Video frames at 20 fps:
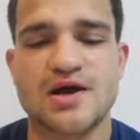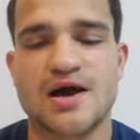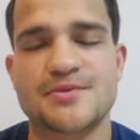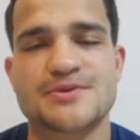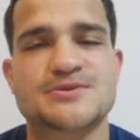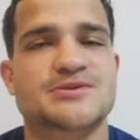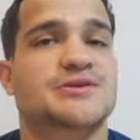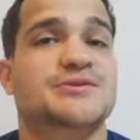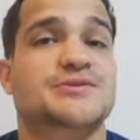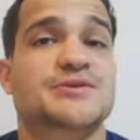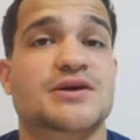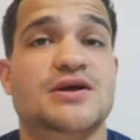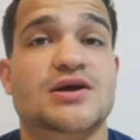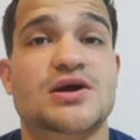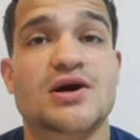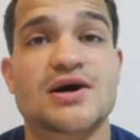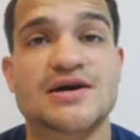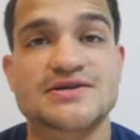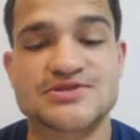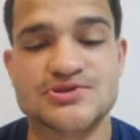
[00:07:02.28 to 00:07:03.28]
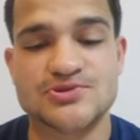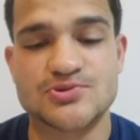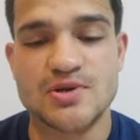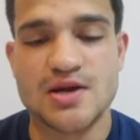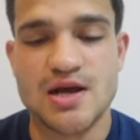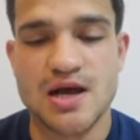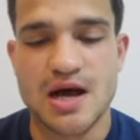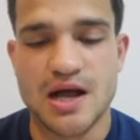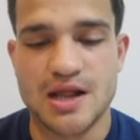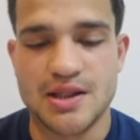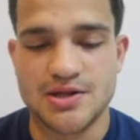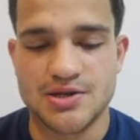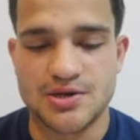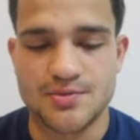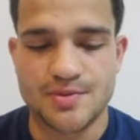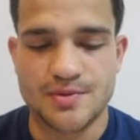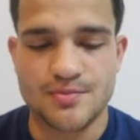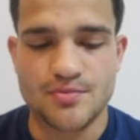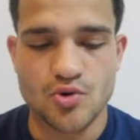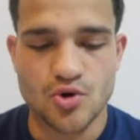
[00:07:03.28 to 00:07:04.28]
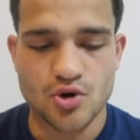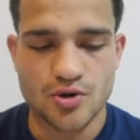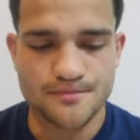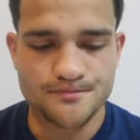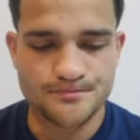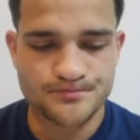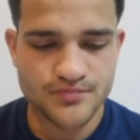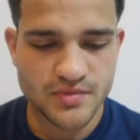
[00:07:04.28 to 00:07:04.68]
Obviously, it's going to cost you a little bit more.